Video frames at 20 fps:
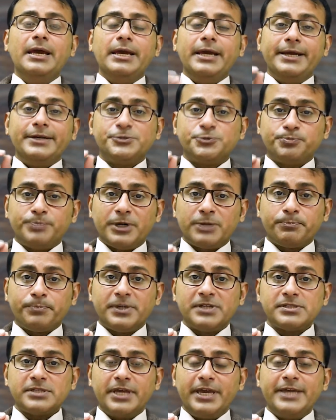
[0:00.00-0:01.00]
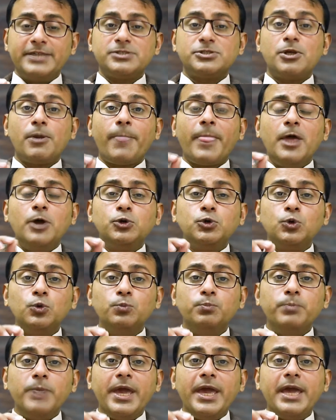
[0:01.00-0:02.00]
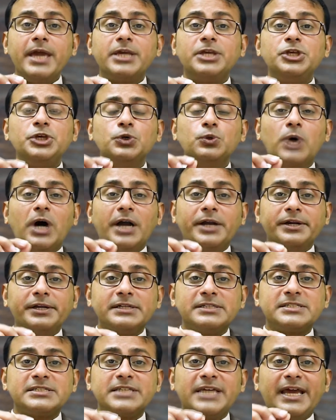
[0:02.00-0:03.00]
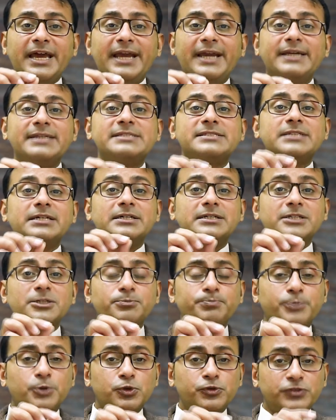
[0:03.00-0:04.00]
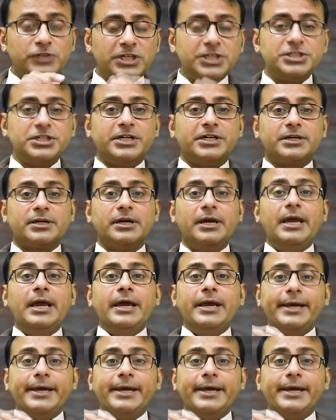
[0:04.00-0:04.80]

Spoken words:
Its purpose is to make you understand certain procedure.